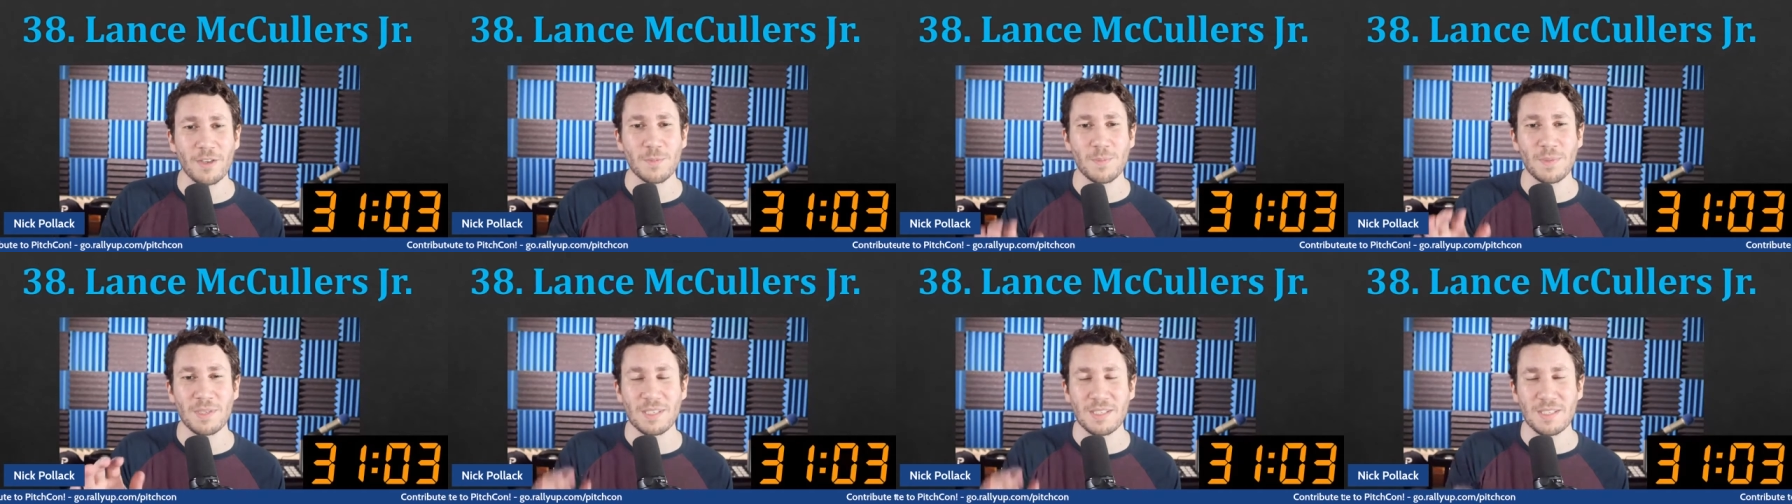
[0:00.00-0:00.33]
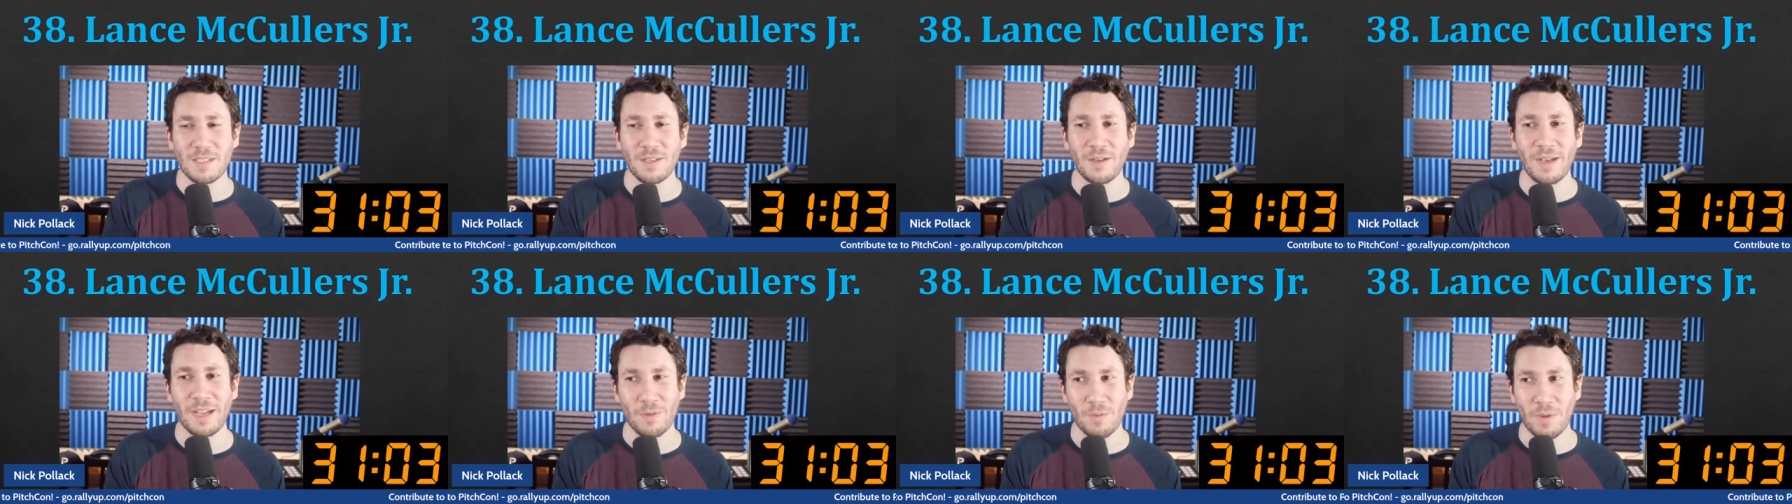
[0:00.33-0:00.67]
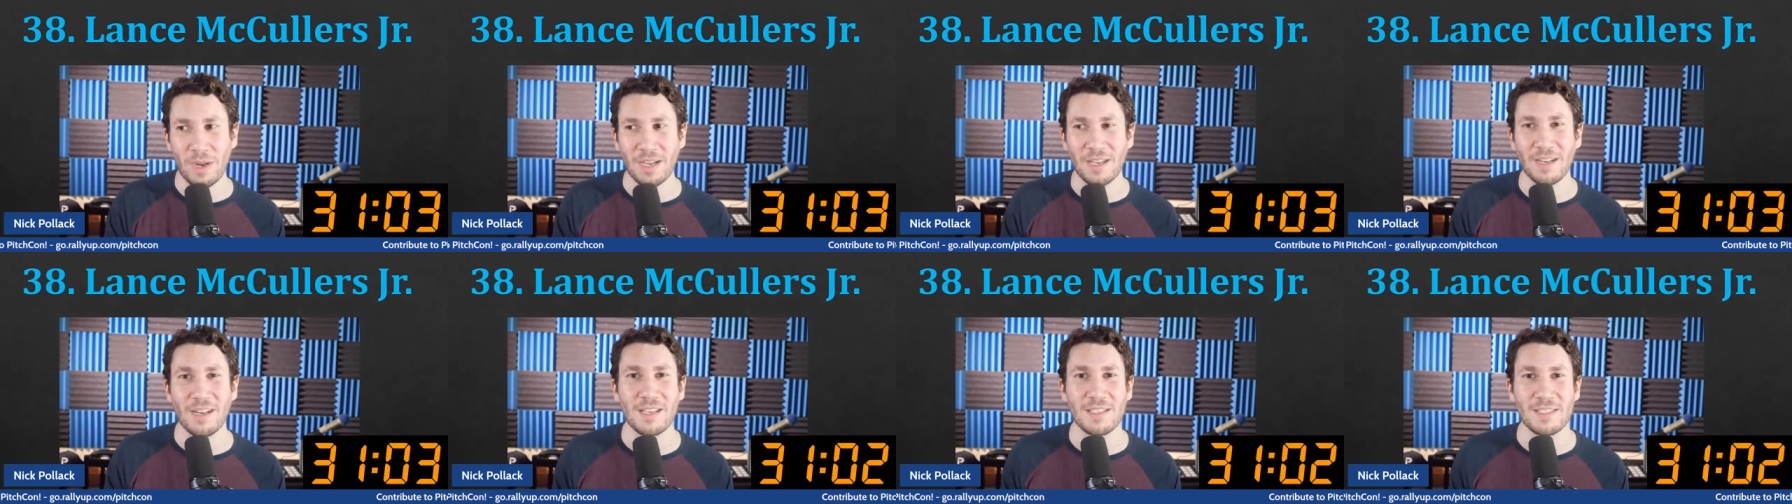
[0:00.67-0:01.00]
but still I
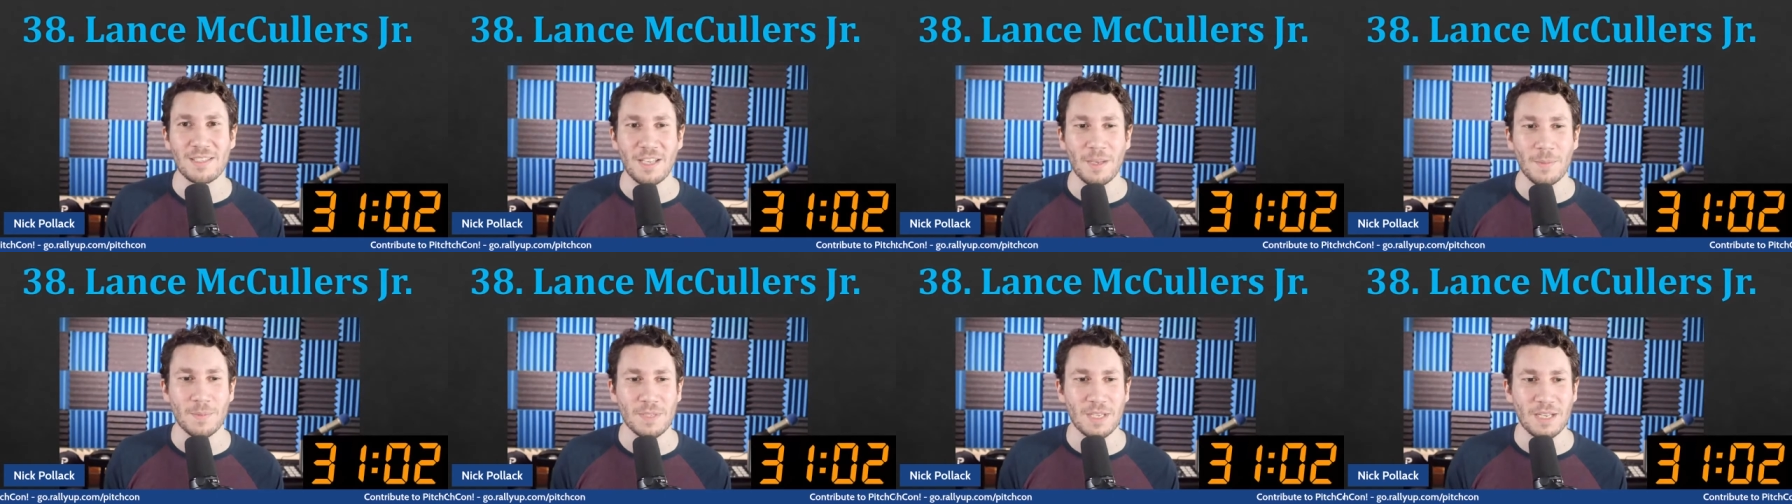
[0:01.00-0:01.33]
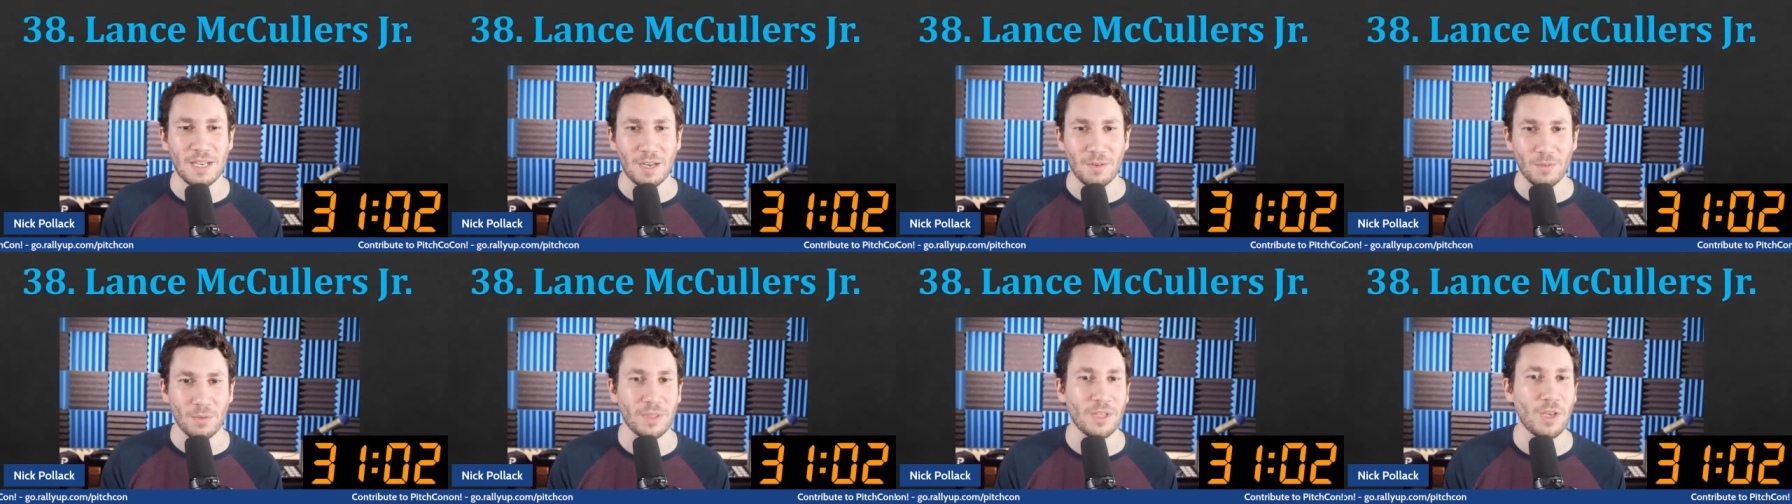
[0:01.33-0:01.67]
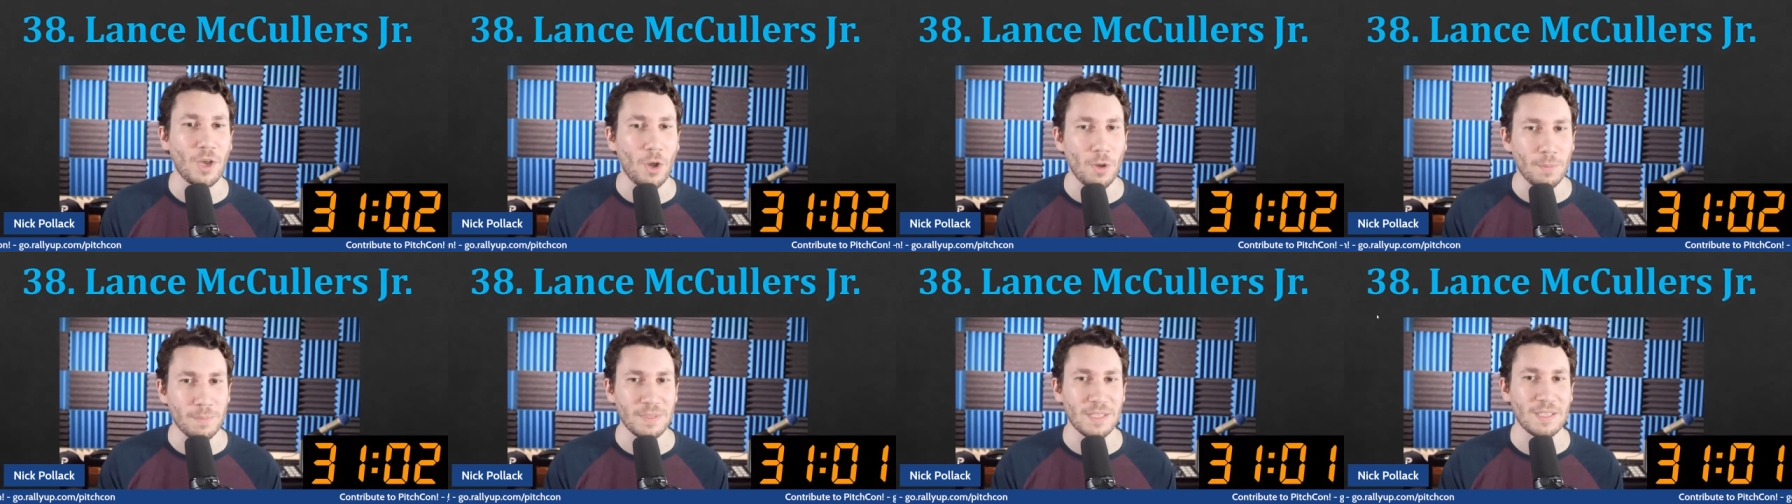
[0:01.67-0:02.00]
recognize the upside and I really
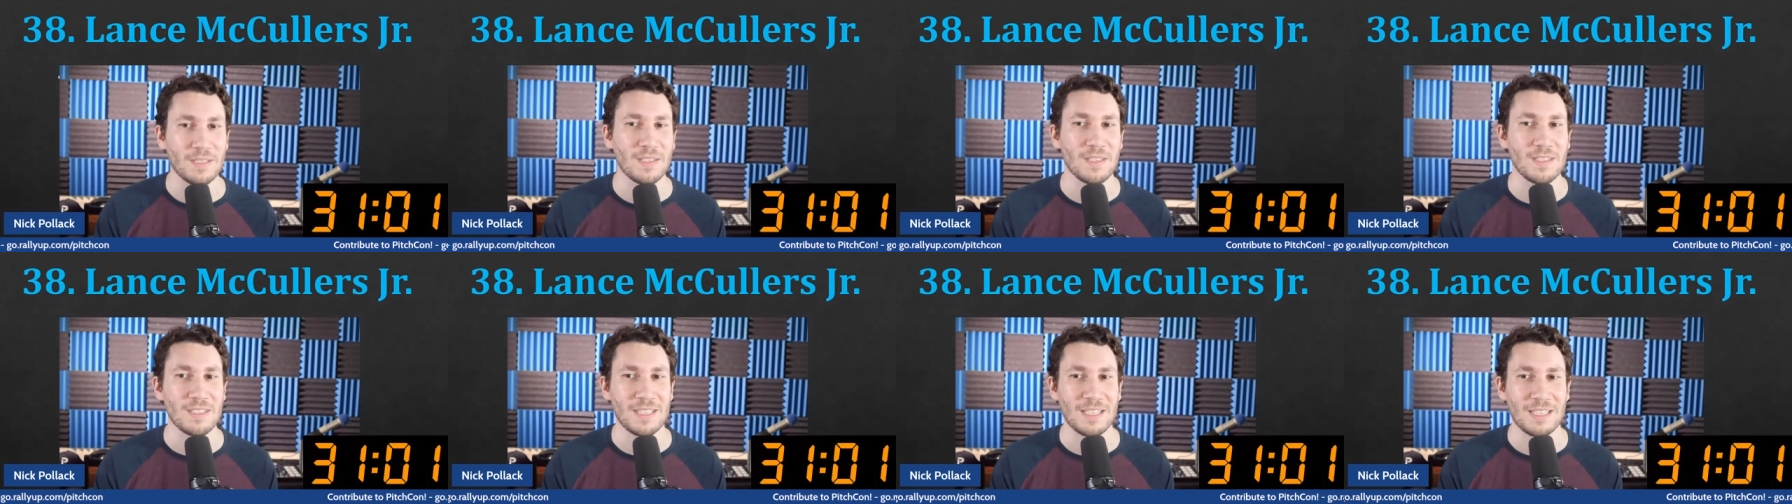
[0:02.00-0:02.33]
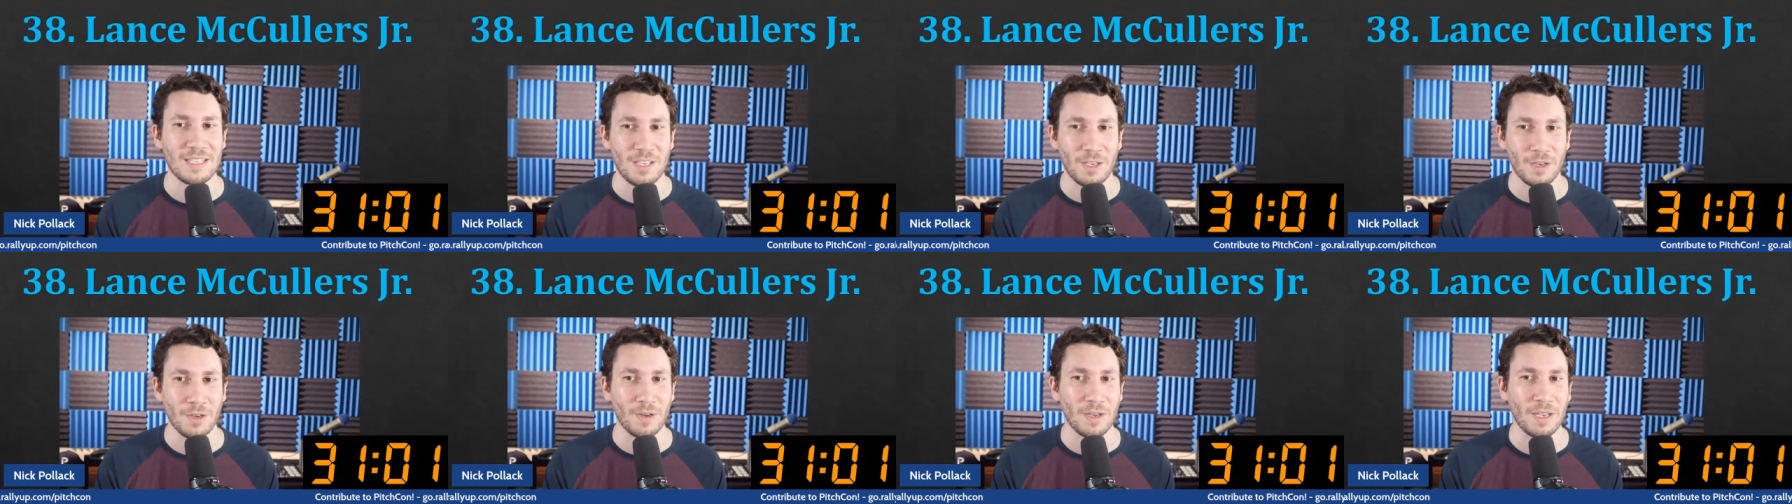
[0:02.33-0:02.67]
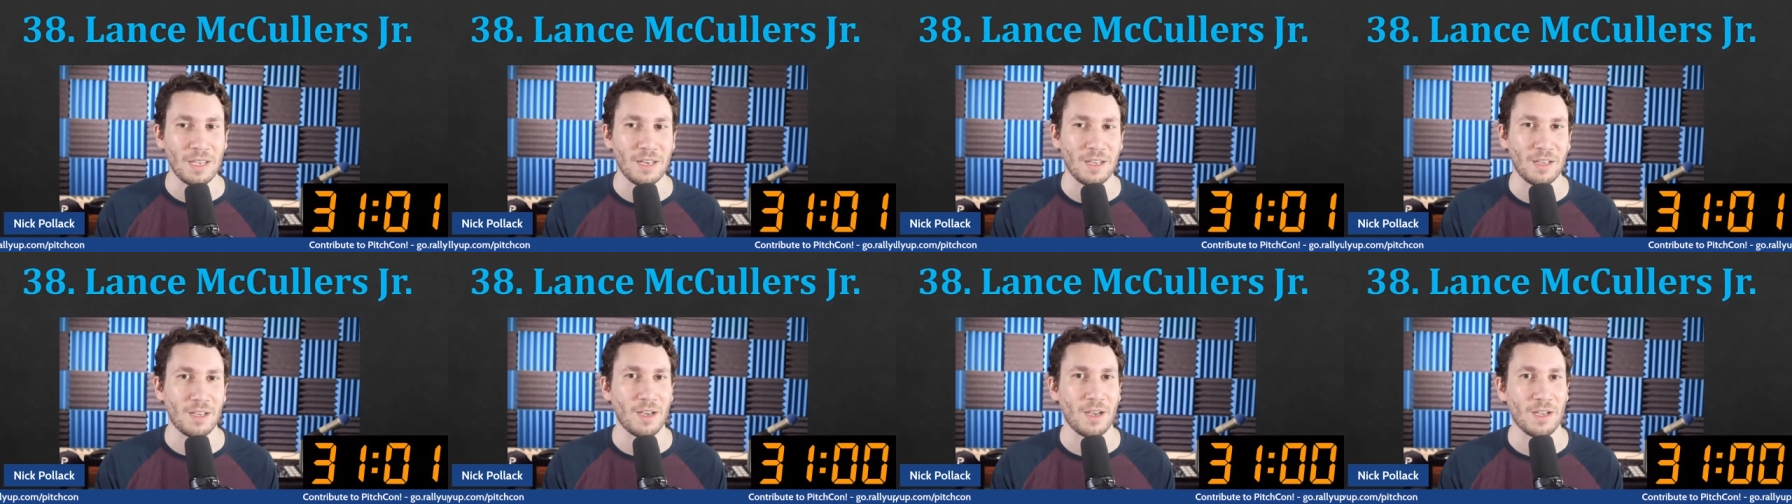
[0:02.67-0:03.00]
hope this is the year in a
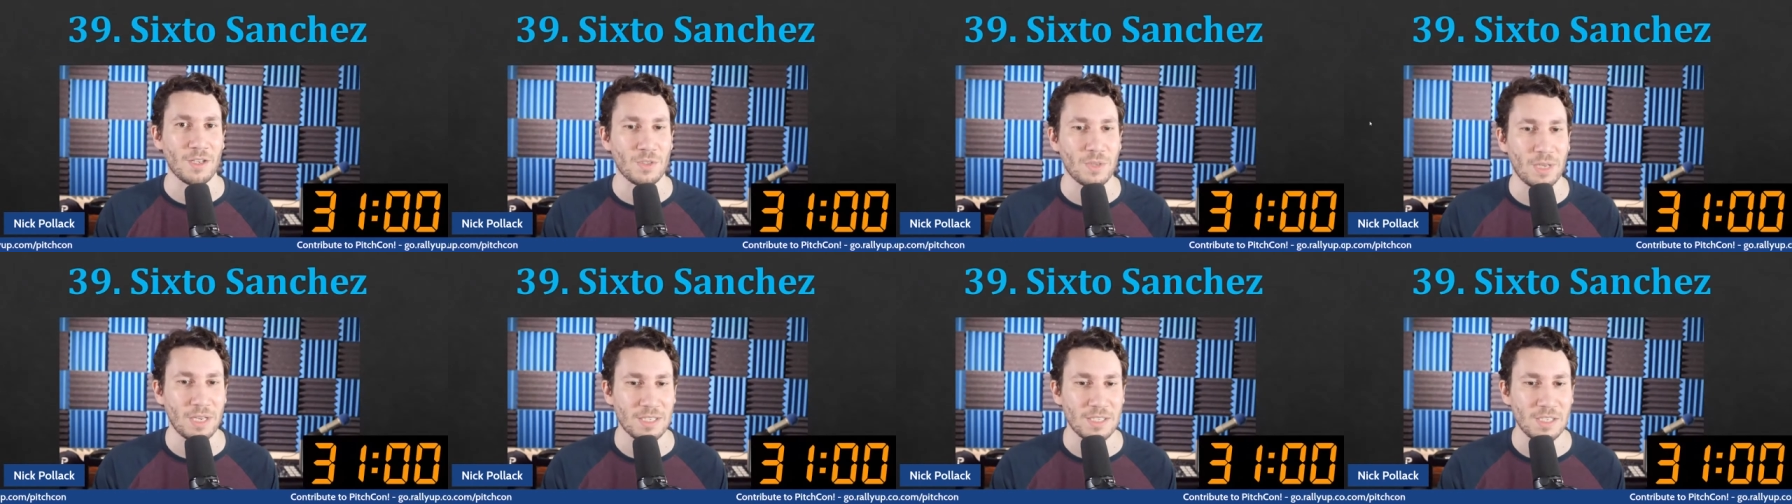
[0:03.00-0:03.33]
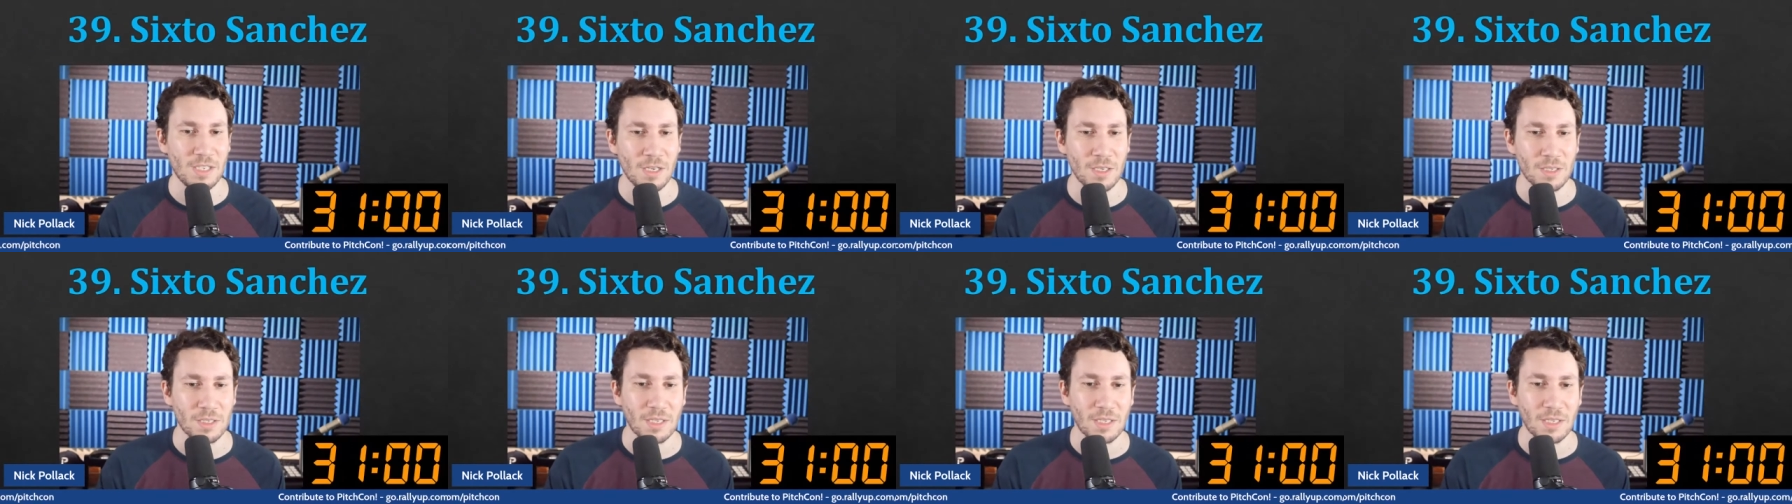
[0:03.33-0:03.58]
contract year.